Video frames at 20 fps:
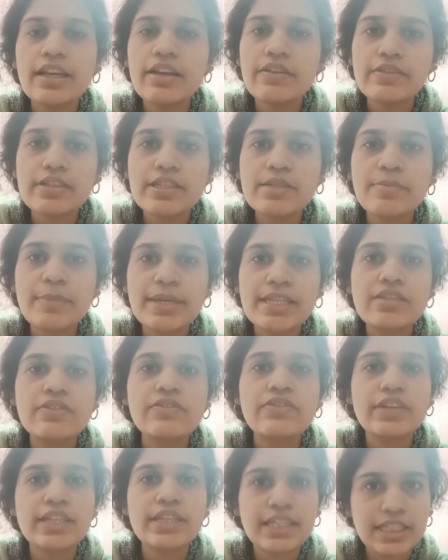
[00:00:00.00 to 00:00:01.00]
They have a
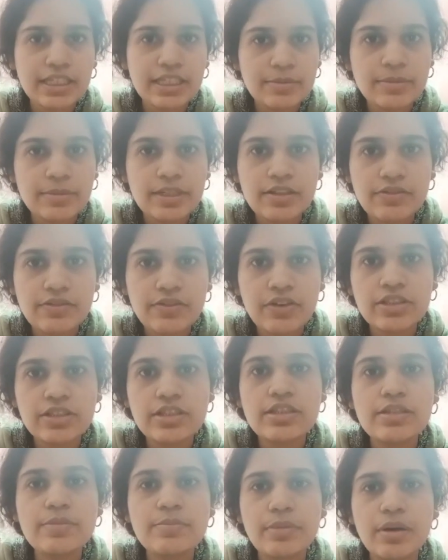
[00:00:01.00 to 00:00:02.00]
specific email for
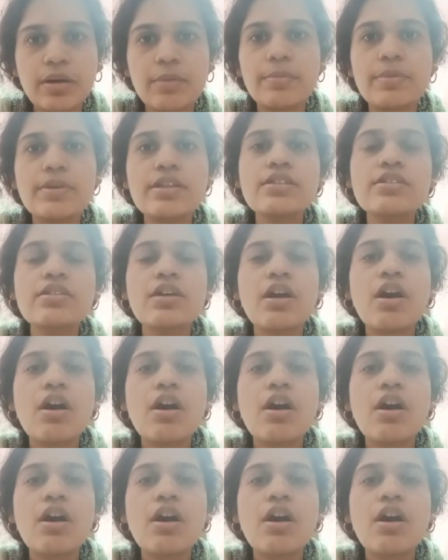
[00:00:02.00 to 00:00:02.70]
this purpose.